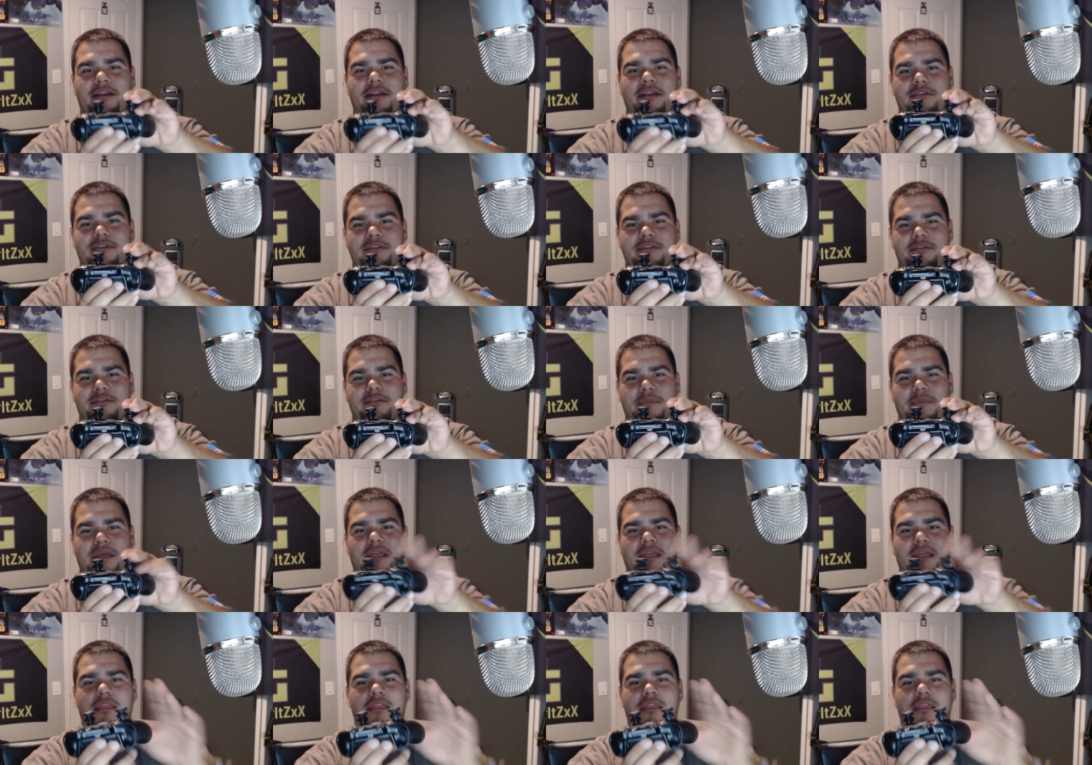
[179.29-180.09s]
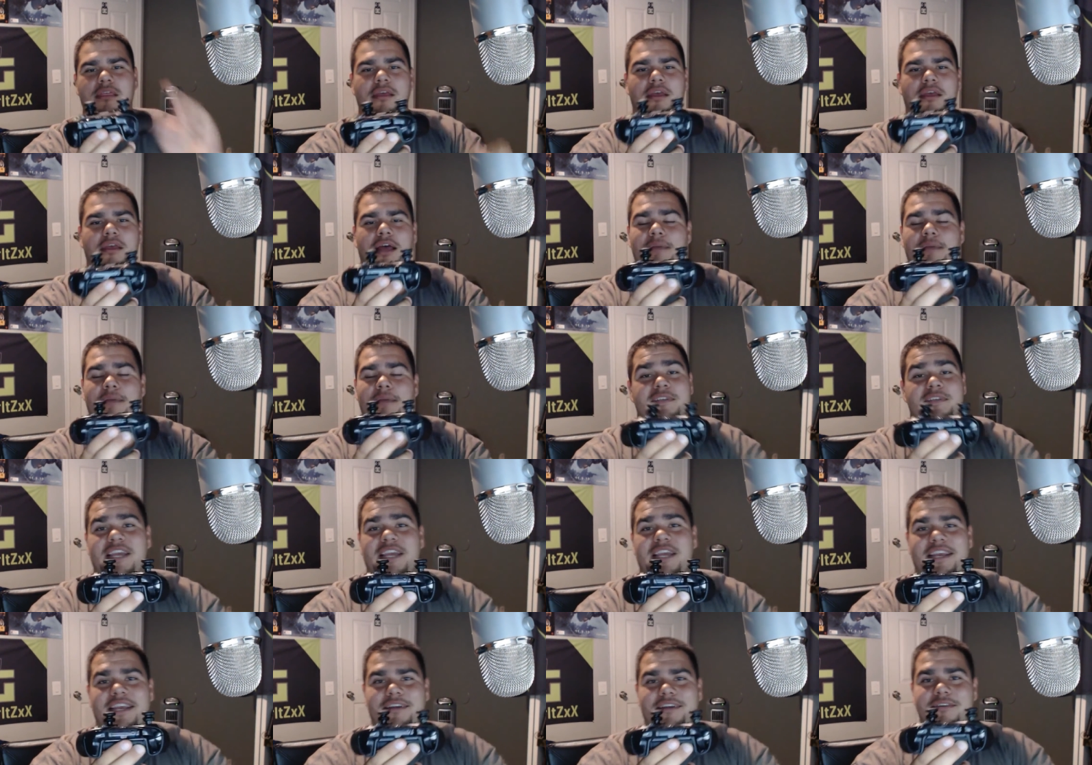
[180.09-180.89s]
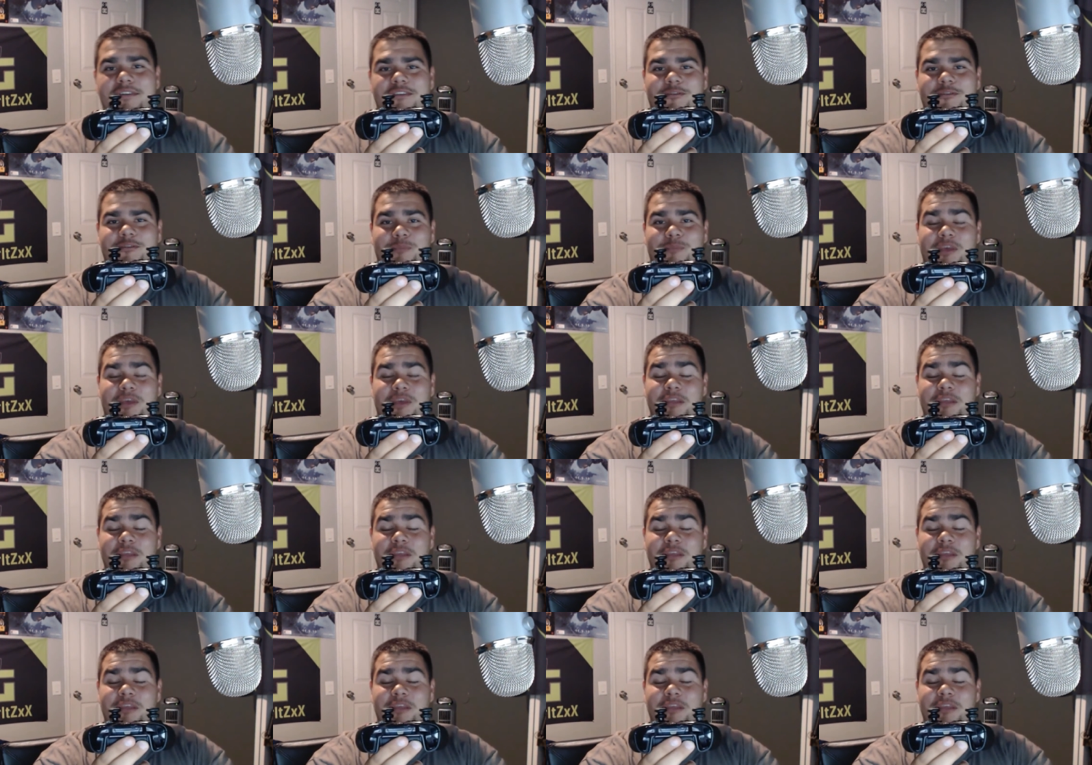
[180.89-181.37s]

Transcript: on crystal meth? I'm just high on crystal